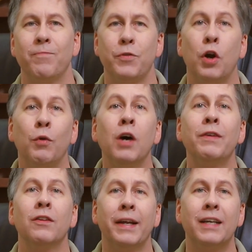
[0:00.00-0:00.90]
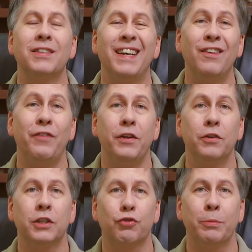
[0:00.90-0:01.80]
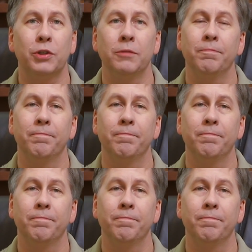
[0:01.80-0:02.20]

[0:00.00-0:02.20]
There are relevant links in the video description.